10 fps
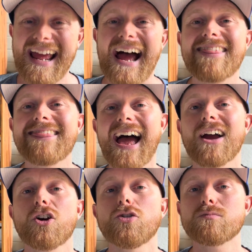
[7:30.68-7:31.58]
And
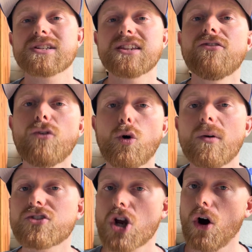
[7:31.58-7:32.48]
that comes in the form
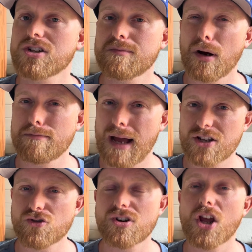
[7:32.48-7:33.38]
of charging my
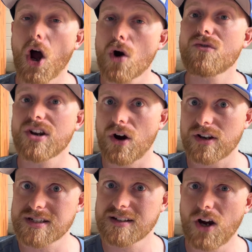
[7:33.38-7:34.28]
battery
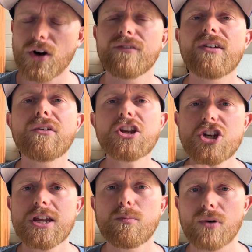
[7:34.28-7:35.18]
overnight on a very
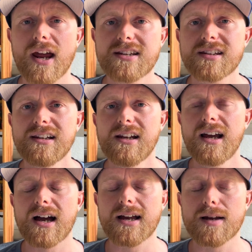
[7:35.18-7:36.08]
cheap rate.
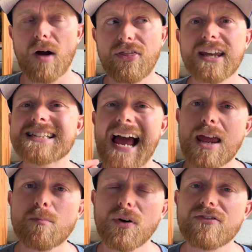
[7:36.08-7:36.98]
I think it's
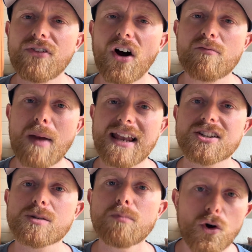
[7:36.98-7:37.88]
8.5
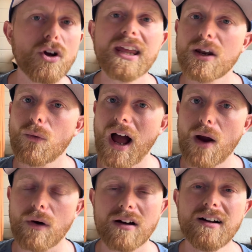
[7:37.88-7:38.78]
pence per kilowatt
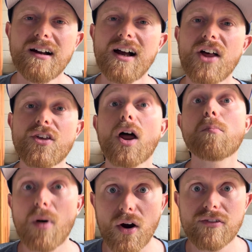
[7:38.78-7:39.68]
hour that I
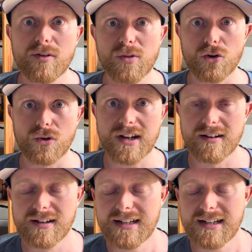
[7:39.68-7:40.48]
buy from the grid,